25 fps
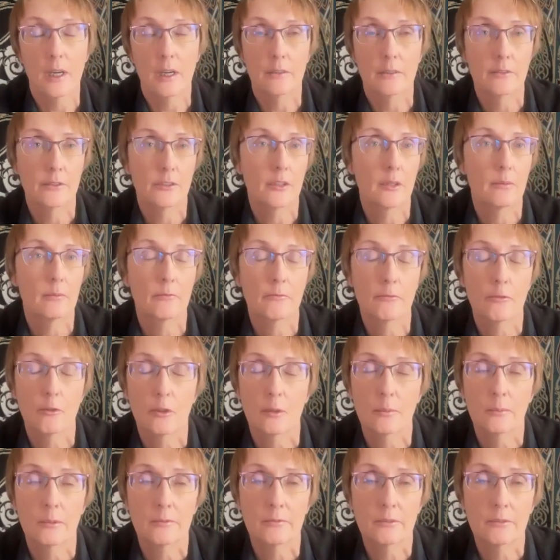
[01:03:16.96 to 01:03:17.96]
Uh, some
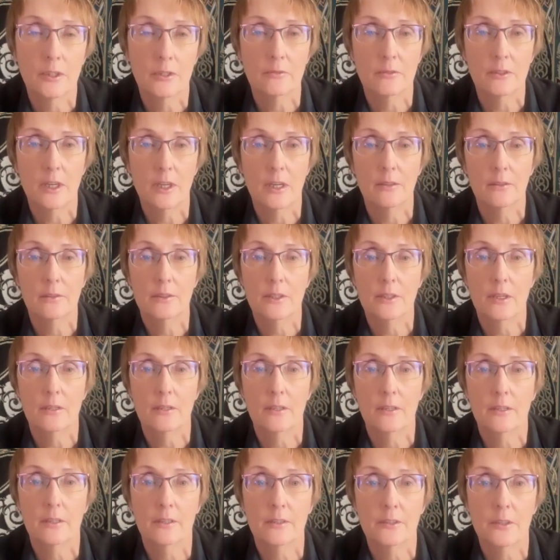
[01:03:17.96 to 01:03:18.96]
form of
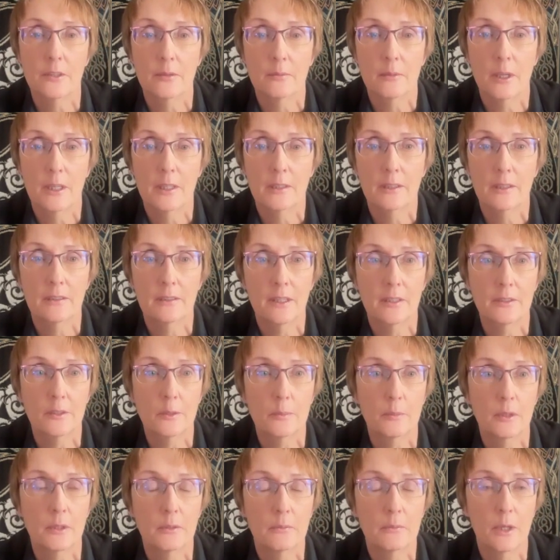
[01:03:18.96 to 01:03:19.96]
totalitarianism. I think
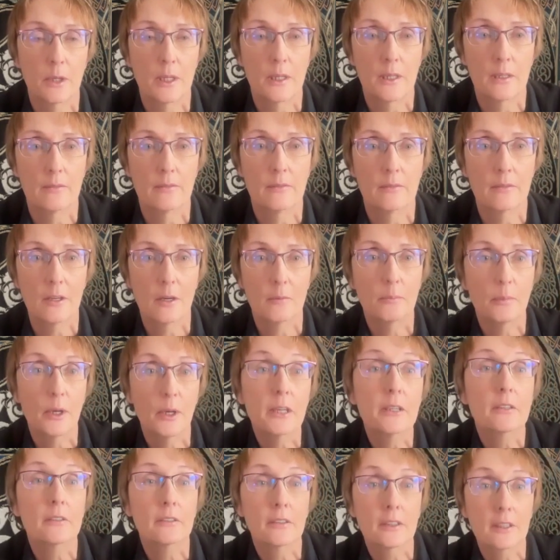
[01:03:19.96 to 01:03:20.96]
that's been made
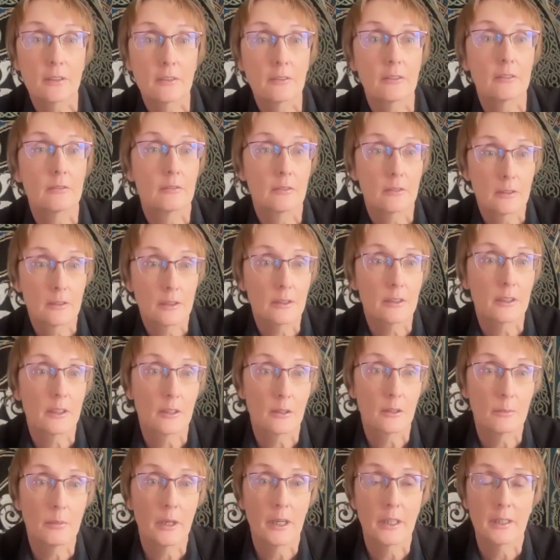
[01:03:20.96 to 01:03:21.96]
abundantly cl-
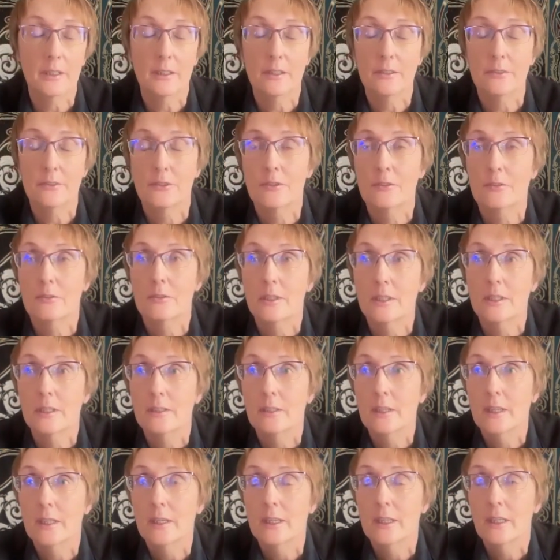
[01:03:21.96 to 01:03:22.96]
clear by history.
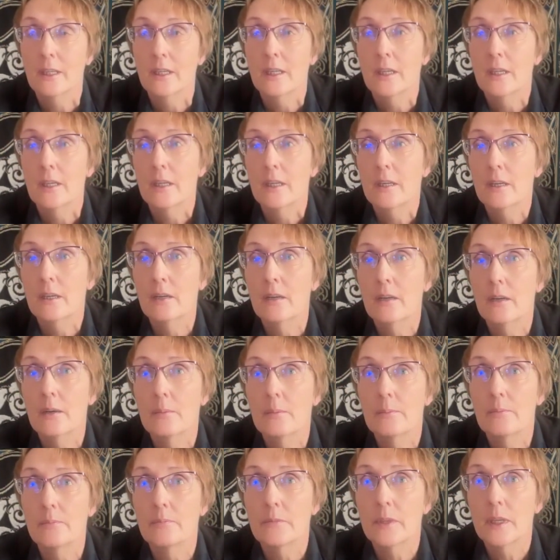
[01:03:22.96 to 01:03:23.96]

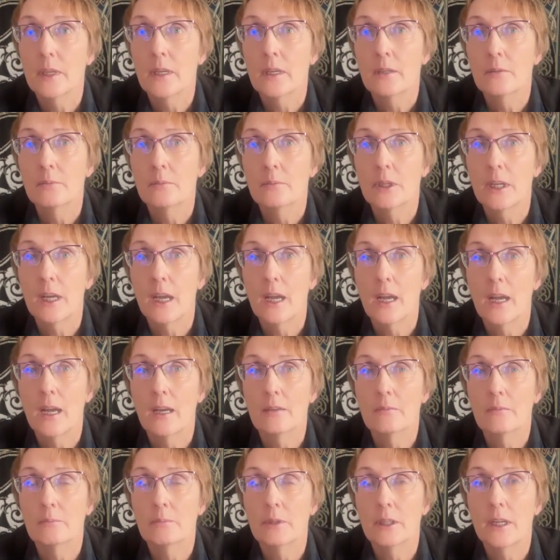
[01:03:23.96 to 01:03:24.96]
Um, but
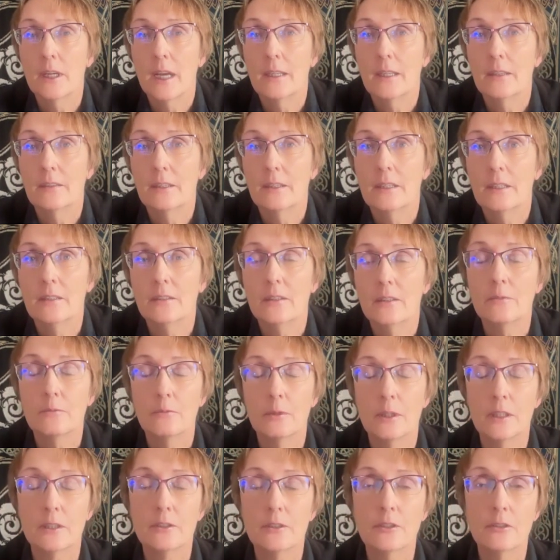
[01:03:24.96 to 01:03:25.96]
but I think that
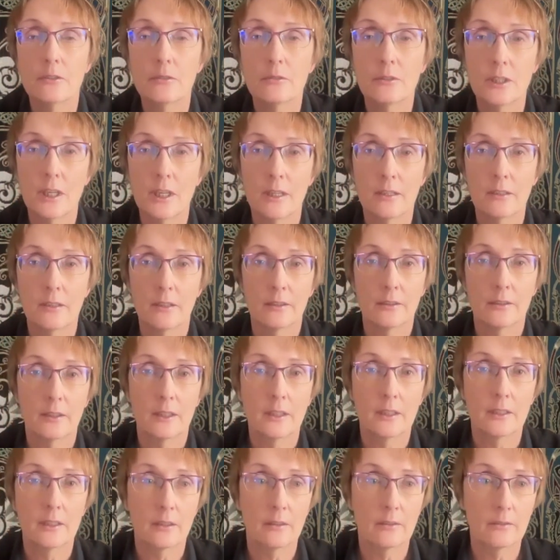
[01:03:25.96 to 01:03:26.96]
we do tend to
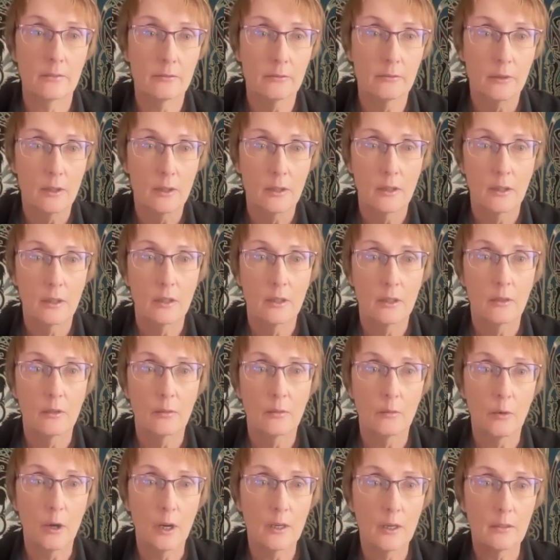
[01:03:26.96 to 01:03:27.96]
think of
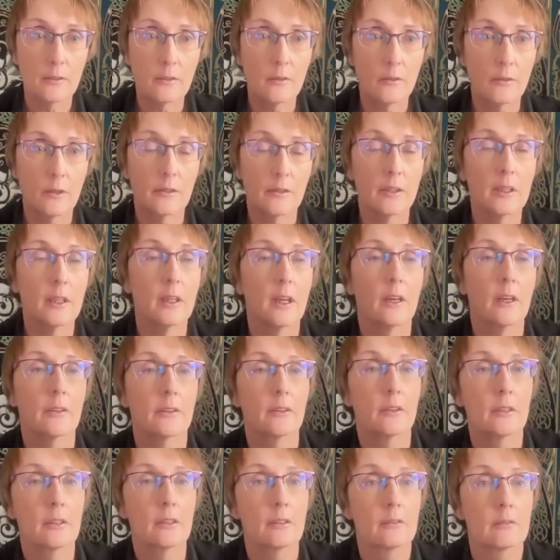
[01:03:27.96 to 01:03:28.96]
one or the
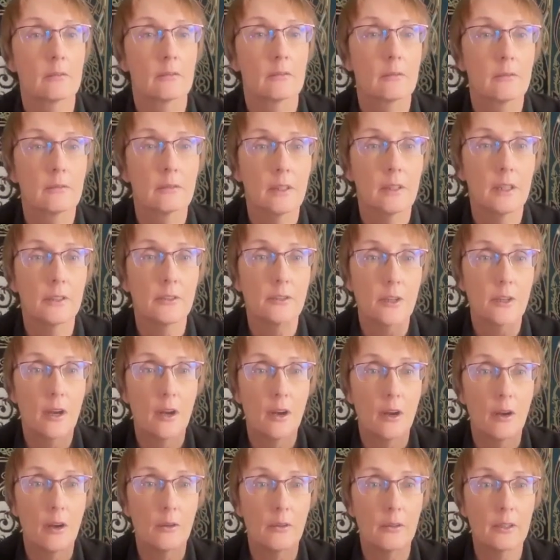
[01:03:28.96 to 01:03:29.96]
other it's
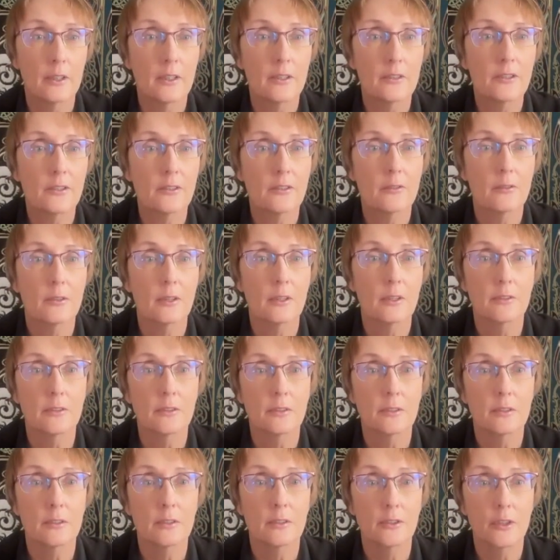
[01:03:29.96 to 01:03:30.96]
all this or
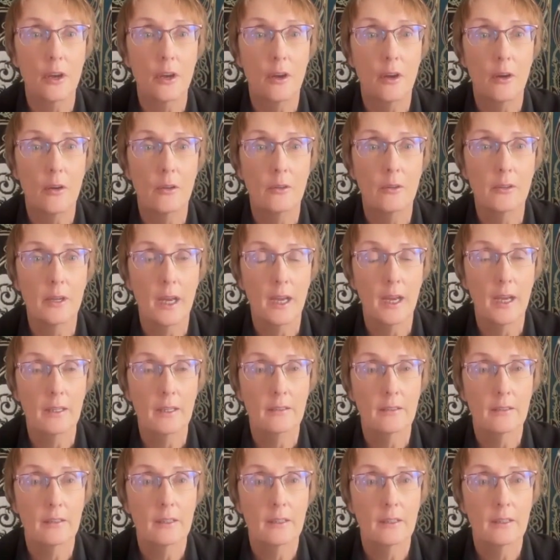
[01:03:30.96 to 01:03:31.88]
it's it's all that.